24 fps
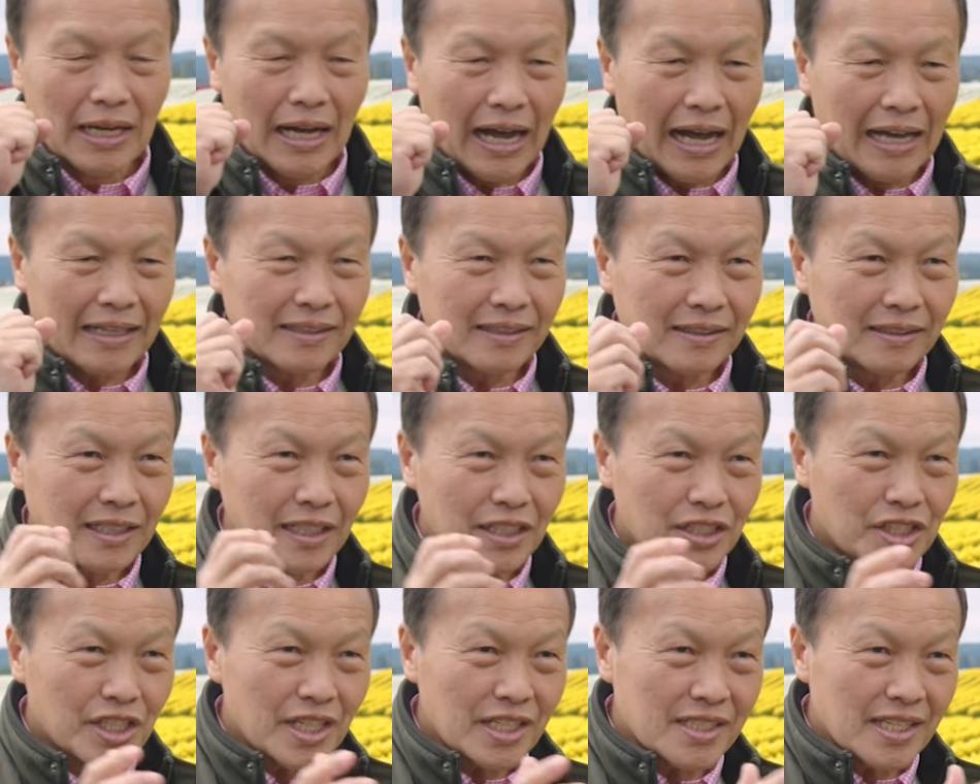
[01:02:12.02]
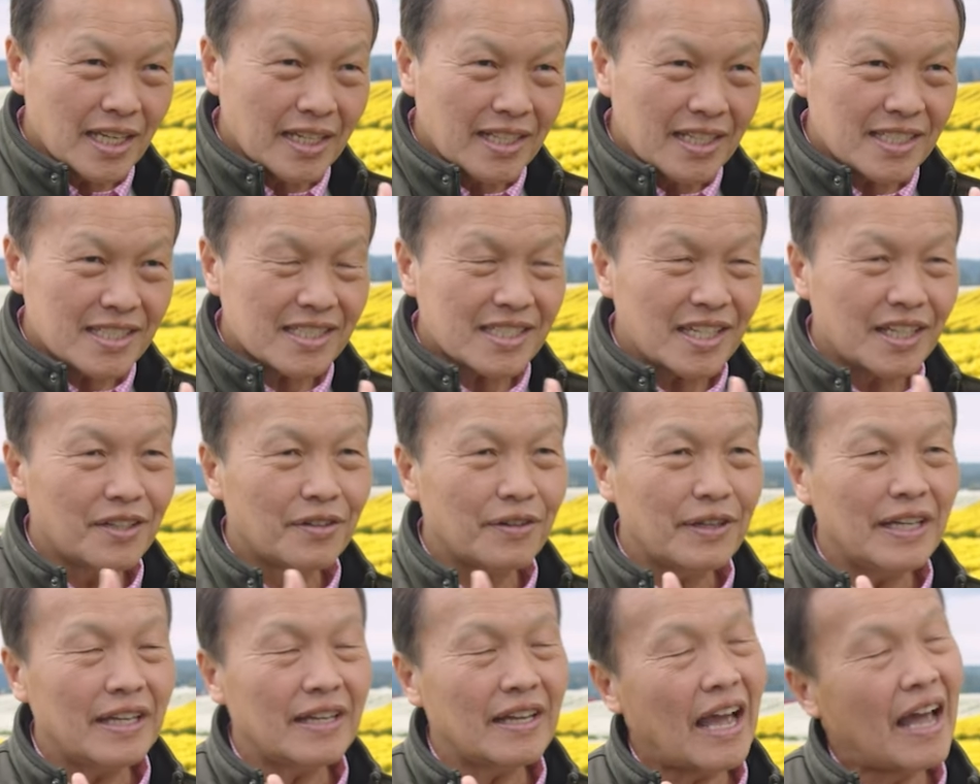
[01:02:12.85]
other teachings in this
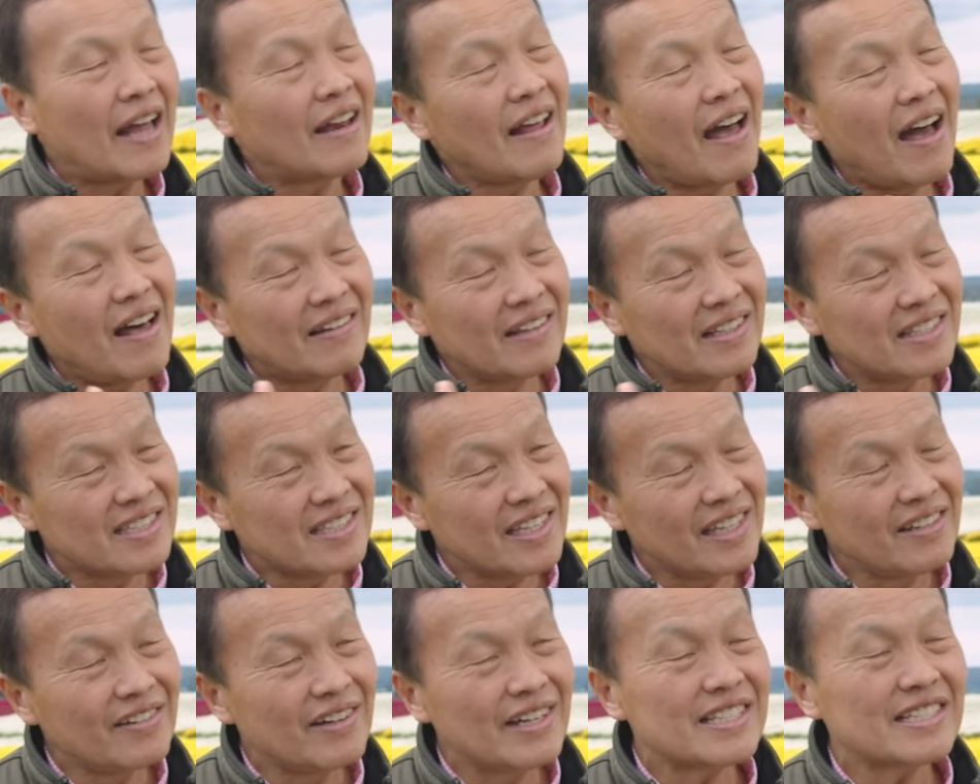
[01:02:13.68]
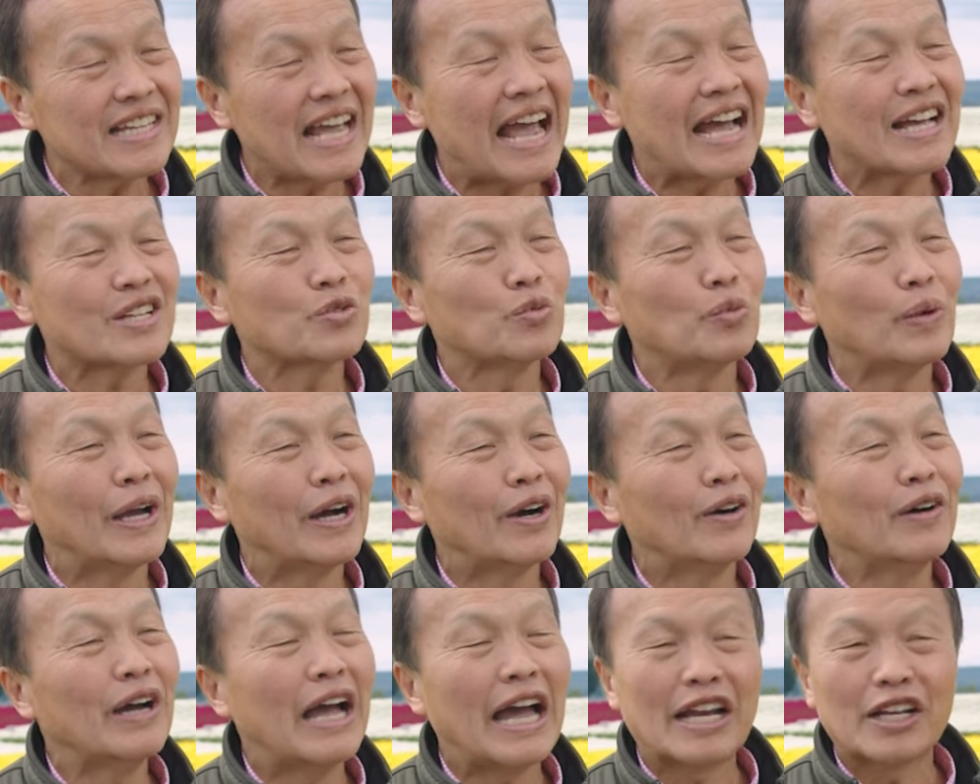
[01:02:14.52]
series and other series as
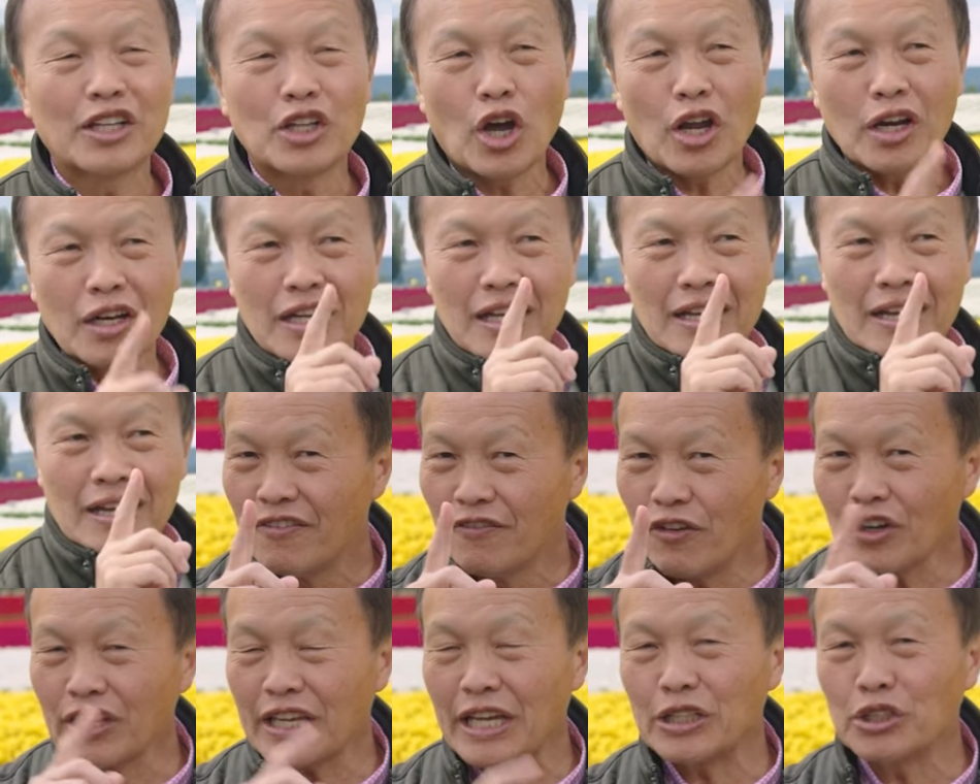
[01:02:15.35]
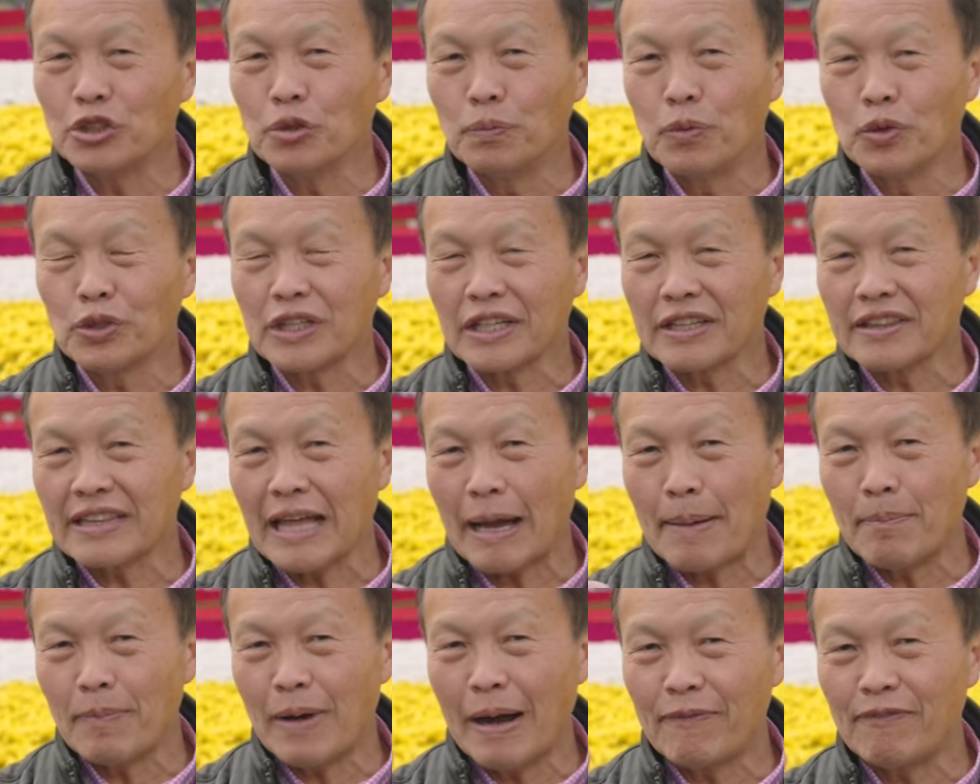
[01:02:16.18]
well. And don't forget to put the
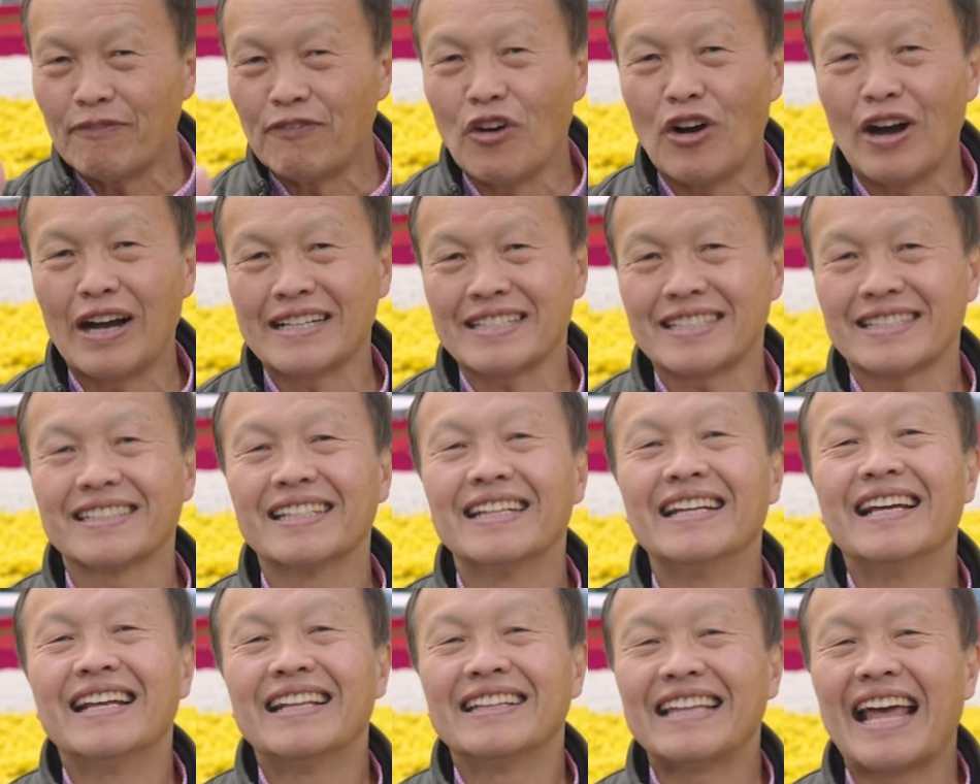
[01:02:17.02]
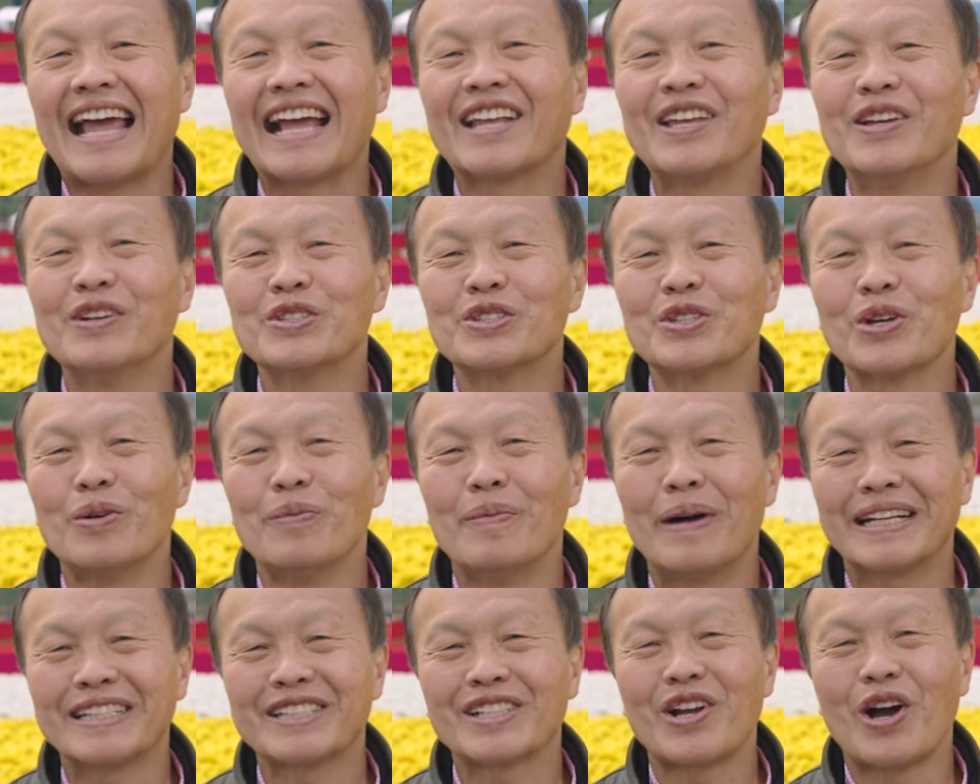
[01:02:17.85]
thumb up for us. Thank you so
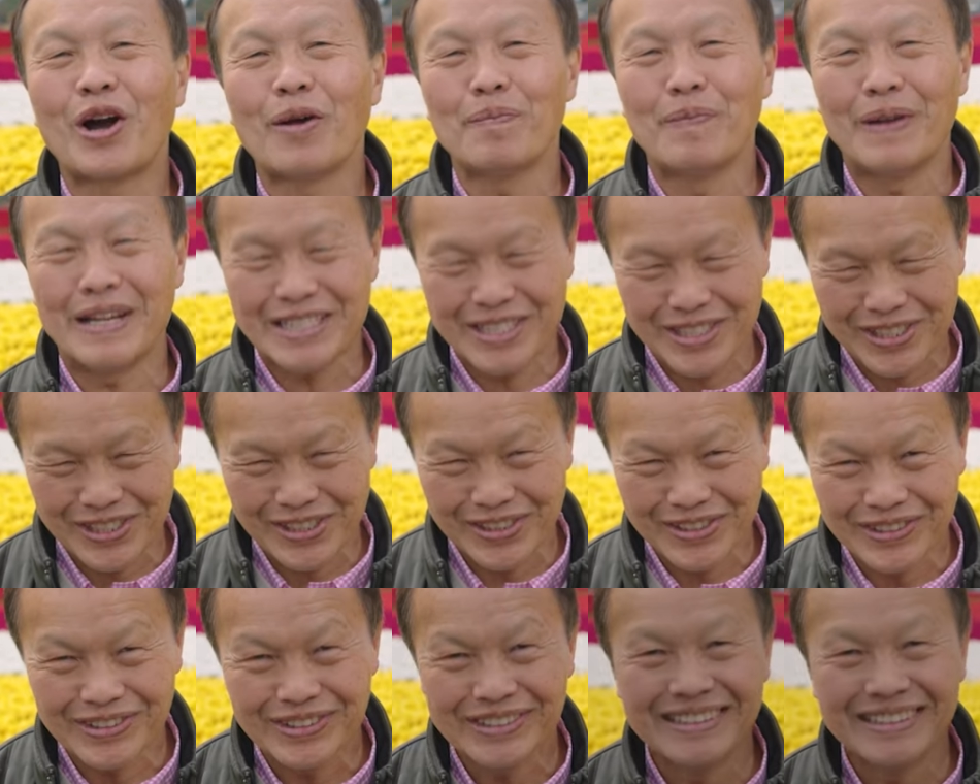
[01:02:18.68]
much. God bless you.